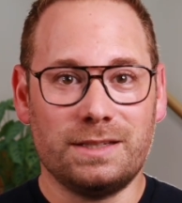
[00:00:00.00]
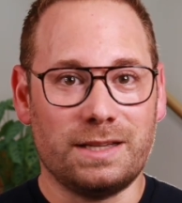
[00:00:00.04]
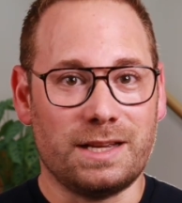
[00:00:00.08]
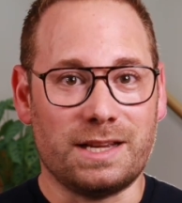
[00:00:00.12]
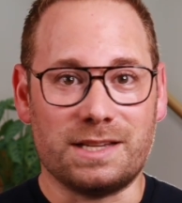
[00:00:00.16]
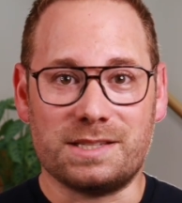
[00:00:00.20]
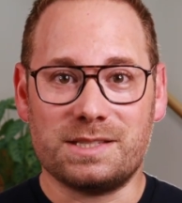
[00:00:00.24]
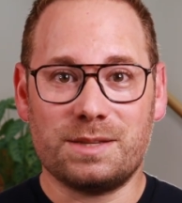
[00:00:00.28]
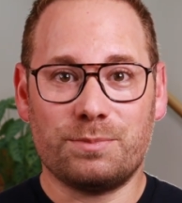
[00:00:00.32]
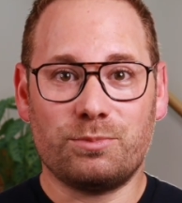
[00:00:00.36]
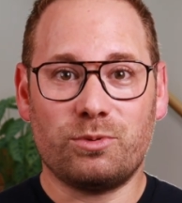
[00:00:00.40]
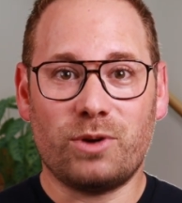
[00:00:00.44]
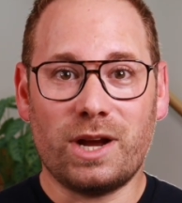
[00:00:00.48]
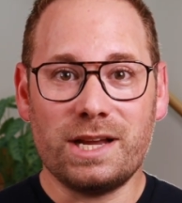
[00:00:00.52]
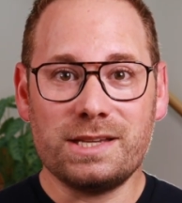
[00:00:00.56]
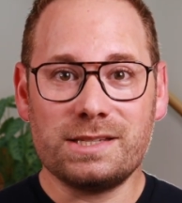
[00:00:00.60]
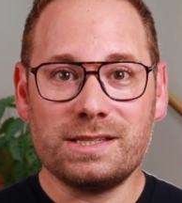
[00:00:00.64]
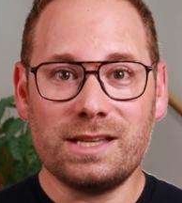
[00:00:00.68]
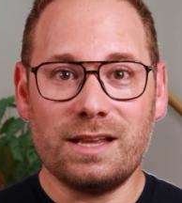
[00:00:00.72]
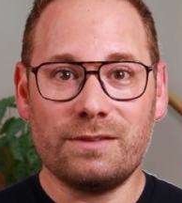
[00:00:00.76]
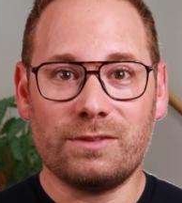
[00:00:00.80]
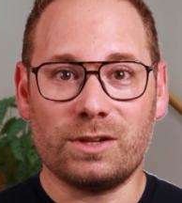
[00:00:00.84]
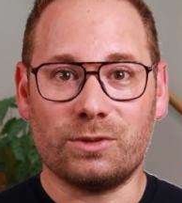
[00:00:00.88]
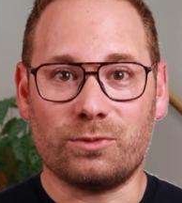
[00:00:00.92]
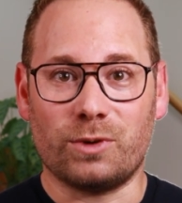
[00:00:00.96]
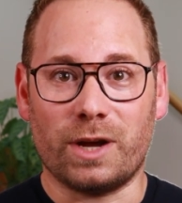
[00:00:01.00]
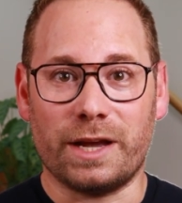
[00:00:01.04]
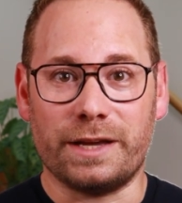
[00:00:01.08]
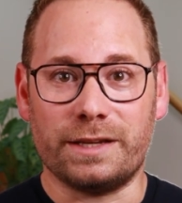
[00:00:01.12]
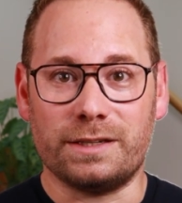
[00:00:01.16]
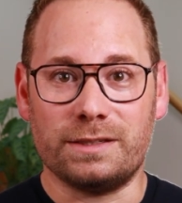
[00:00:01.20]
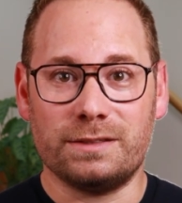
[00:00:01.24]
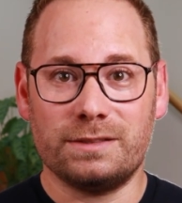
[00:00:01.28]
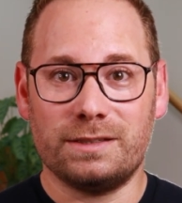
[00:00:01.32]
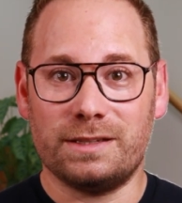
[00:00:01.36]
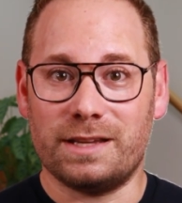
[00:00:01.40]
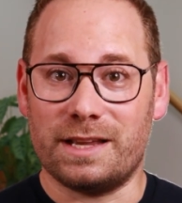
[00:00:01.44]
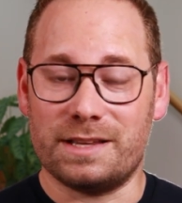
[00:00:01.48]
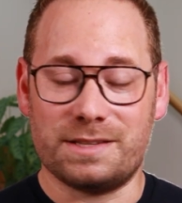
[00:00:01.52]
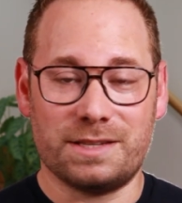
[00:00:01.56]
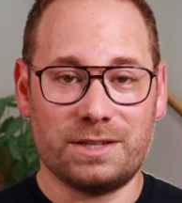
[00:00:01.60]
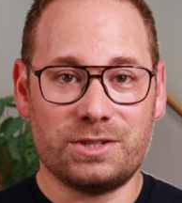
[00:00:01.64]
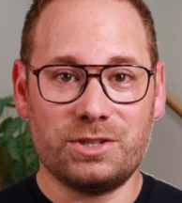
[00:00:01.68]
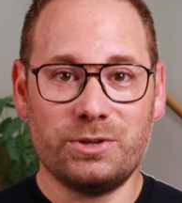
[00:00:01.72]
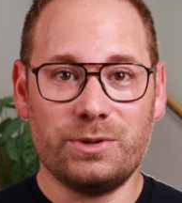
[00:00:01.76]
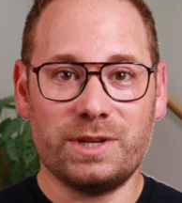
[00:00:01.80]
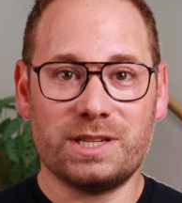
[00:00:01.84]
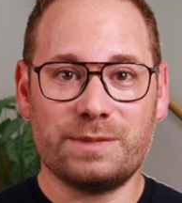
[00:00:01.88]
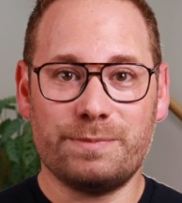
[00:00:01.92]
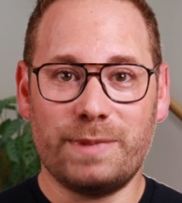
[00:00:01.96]
Is the price level right? Is it
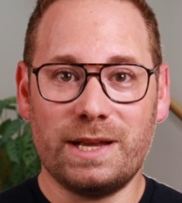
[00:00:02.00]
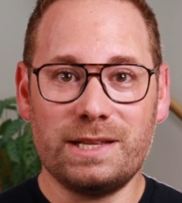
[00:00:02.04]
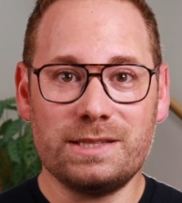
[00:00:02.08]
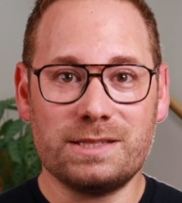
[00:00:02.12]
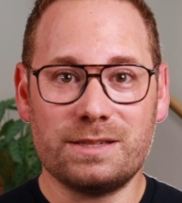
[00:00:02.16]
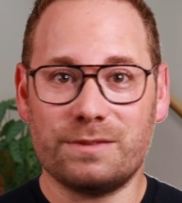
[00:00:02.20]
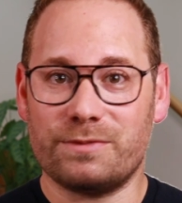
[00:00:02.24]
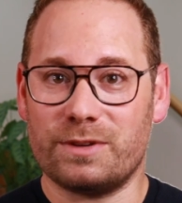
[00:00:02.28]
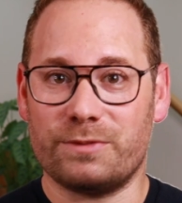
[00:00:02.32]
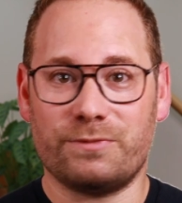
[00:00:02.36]
too expensive?